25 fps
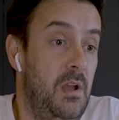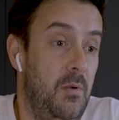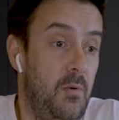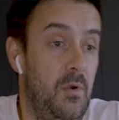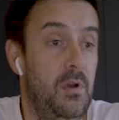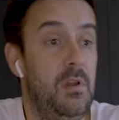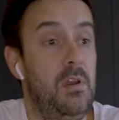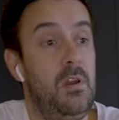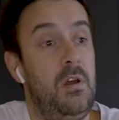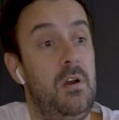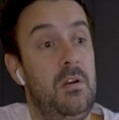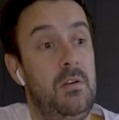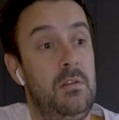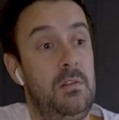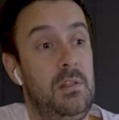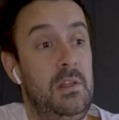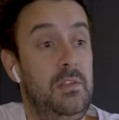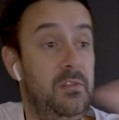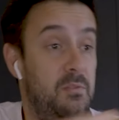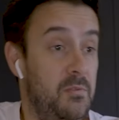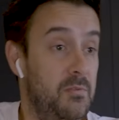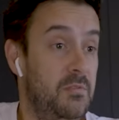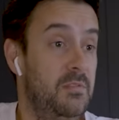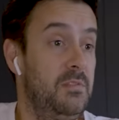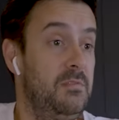You know what?
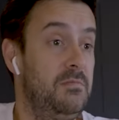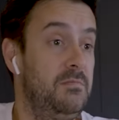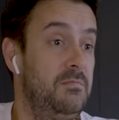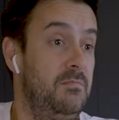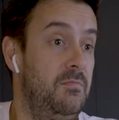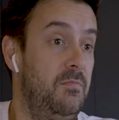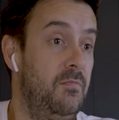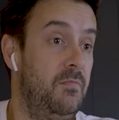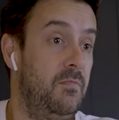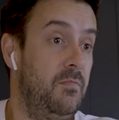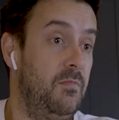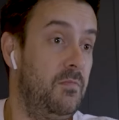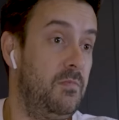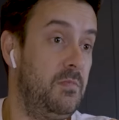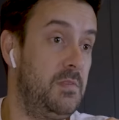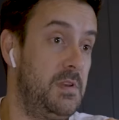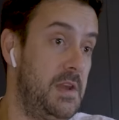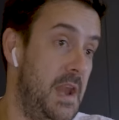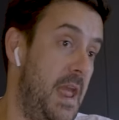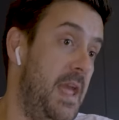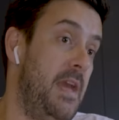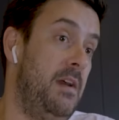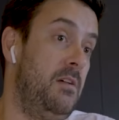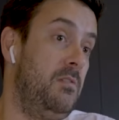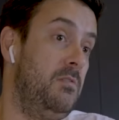Let's do it.
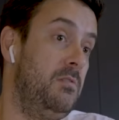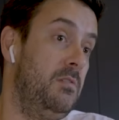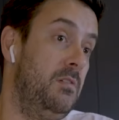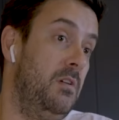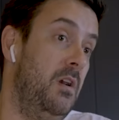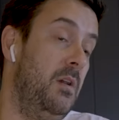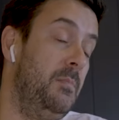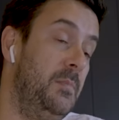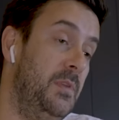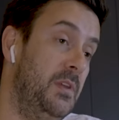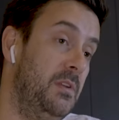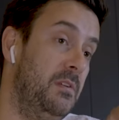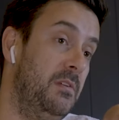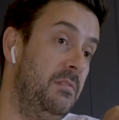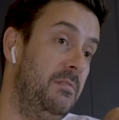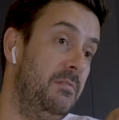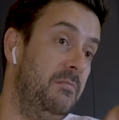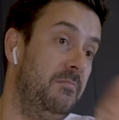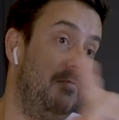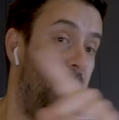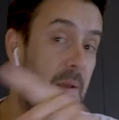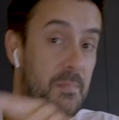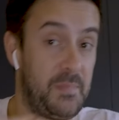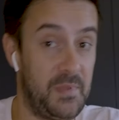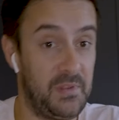Now, I'm going to
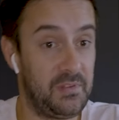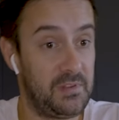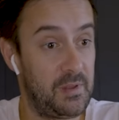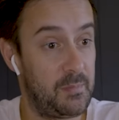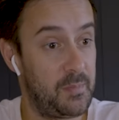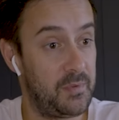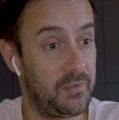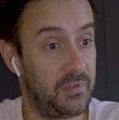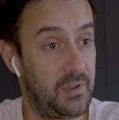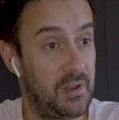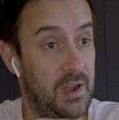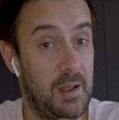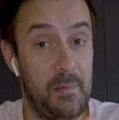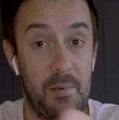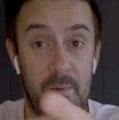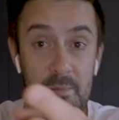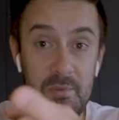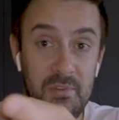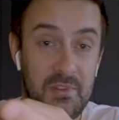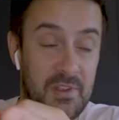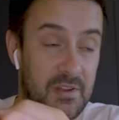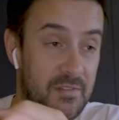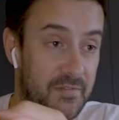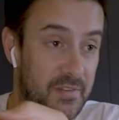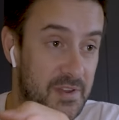wrap this episode up. I'm
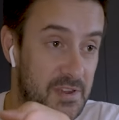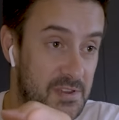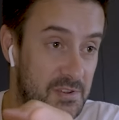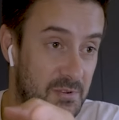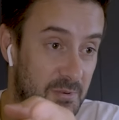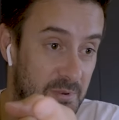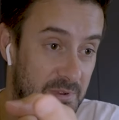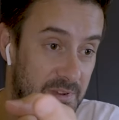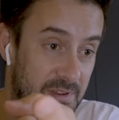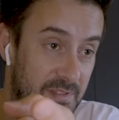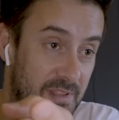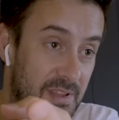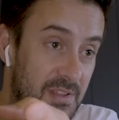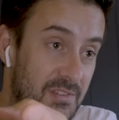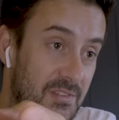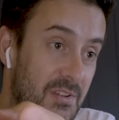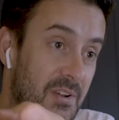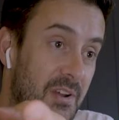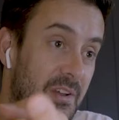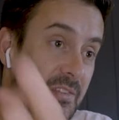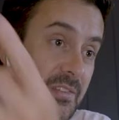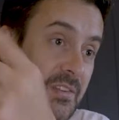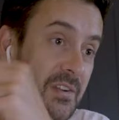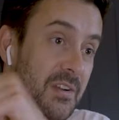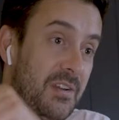just going to finish talking to these
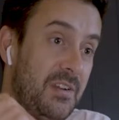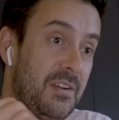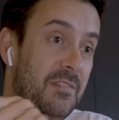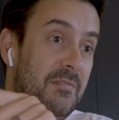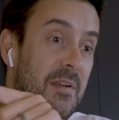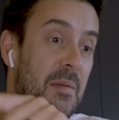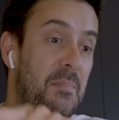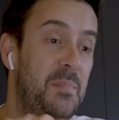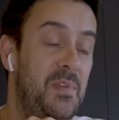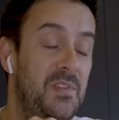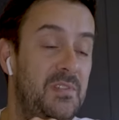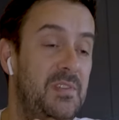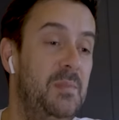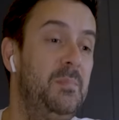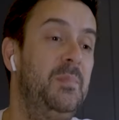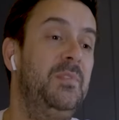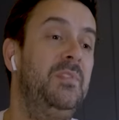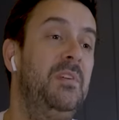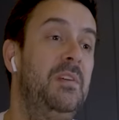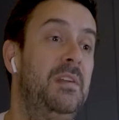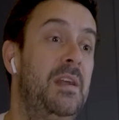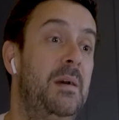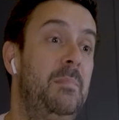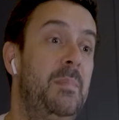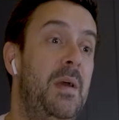guys and I'm going to wrap this
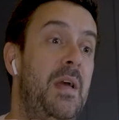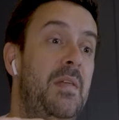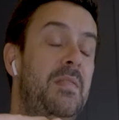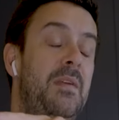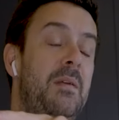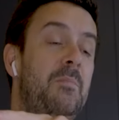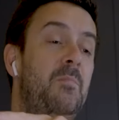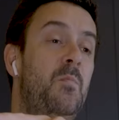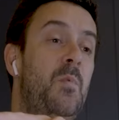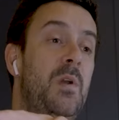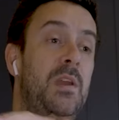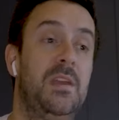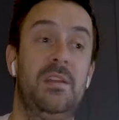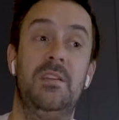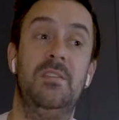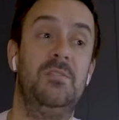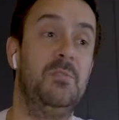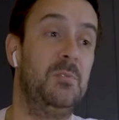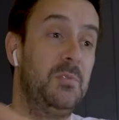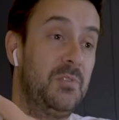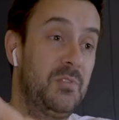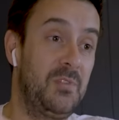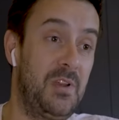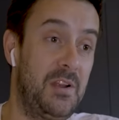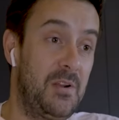episode up and then we're going to
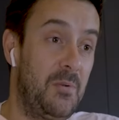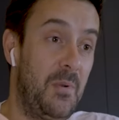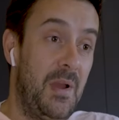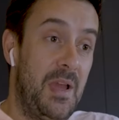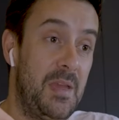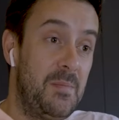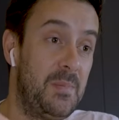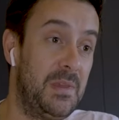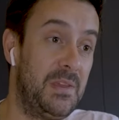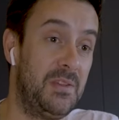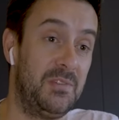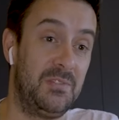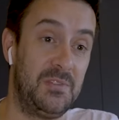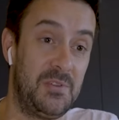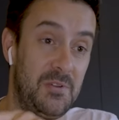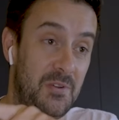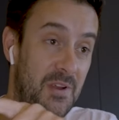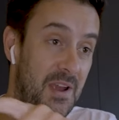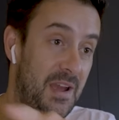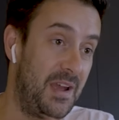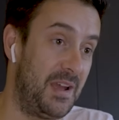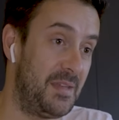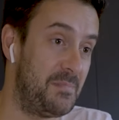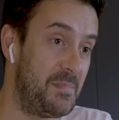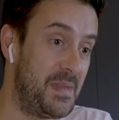do it straight away because you're
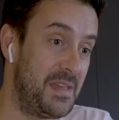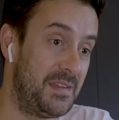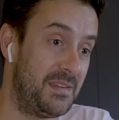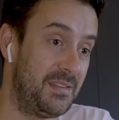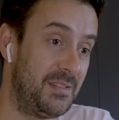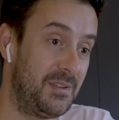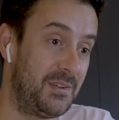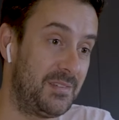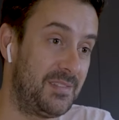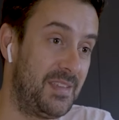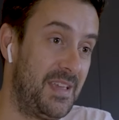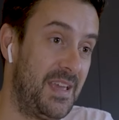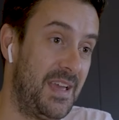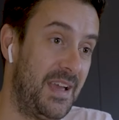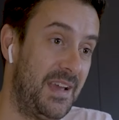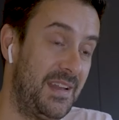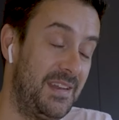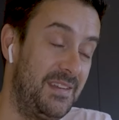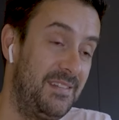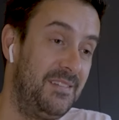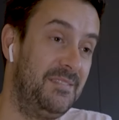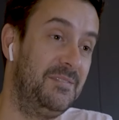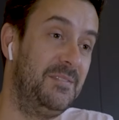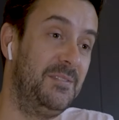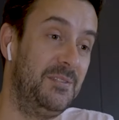a hard man to lock down
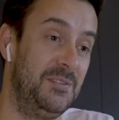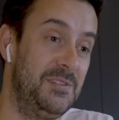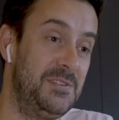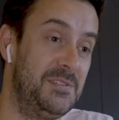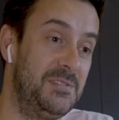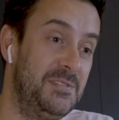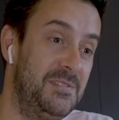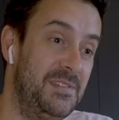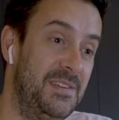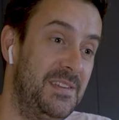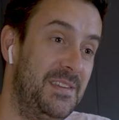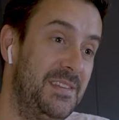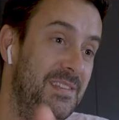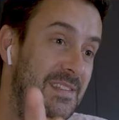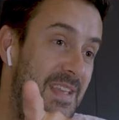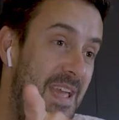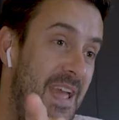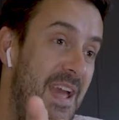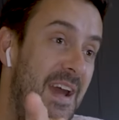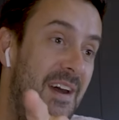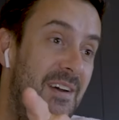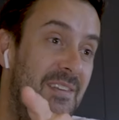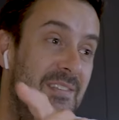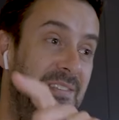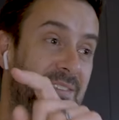and I've got you
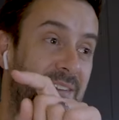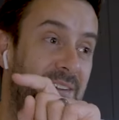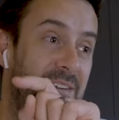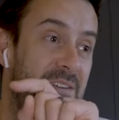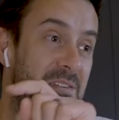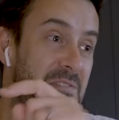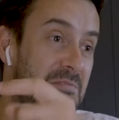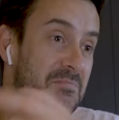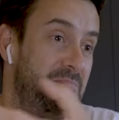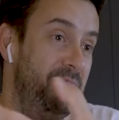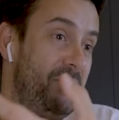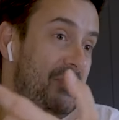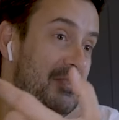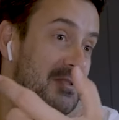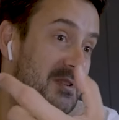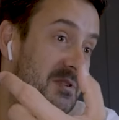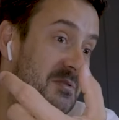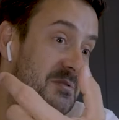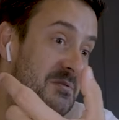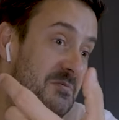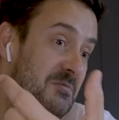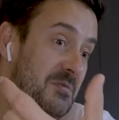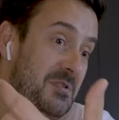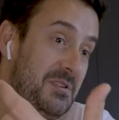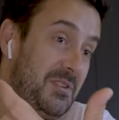now. So we'll
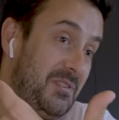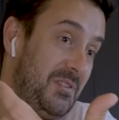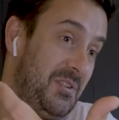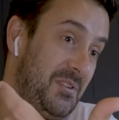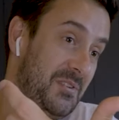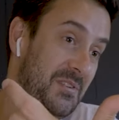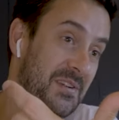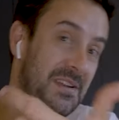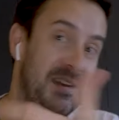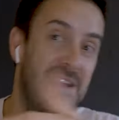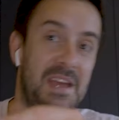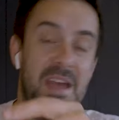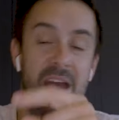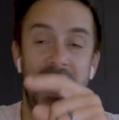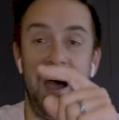just do it.